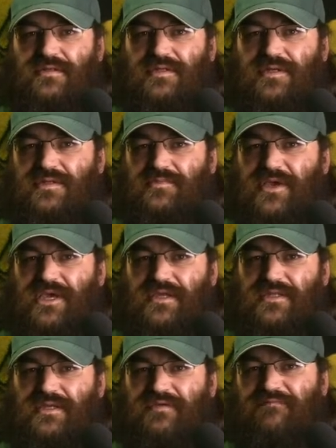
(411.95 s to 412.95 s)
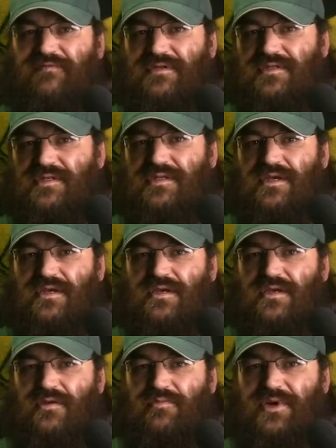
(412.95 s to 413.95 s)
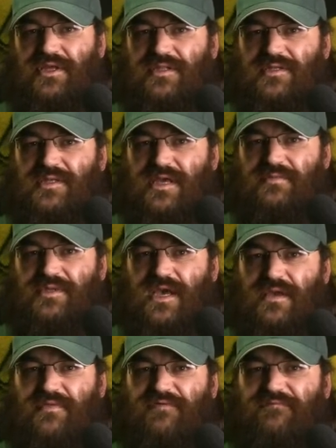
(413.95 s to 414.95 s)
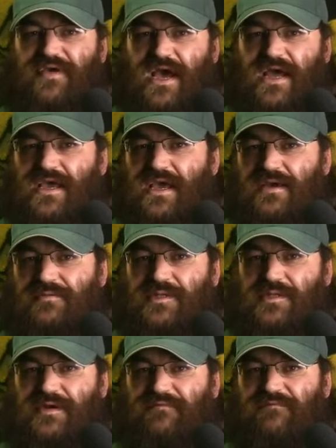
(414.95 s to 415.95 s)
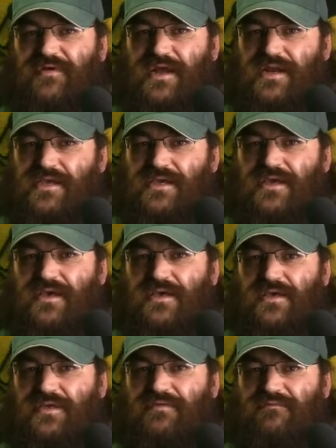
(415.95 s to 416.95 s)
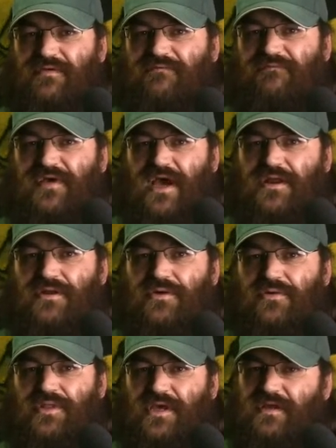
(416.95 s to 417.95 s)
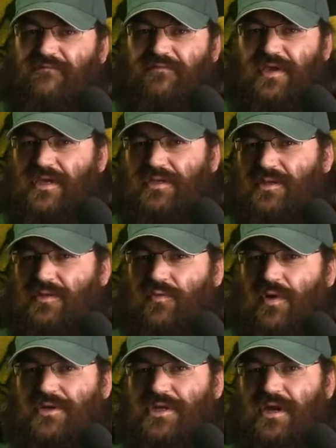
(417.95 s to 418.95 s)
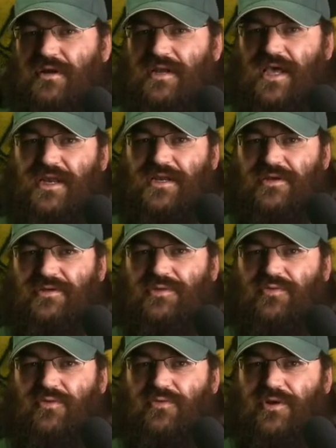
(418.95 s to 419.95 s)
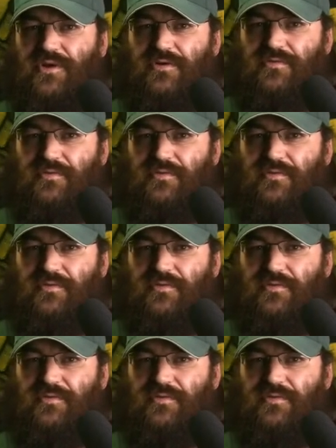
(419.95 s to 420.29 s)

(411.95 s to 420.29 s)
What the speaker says: does make a difference. But at the same time, you've got to have stuff ready. You've got to know that if we get to the 1 yard line, here's what we're gonna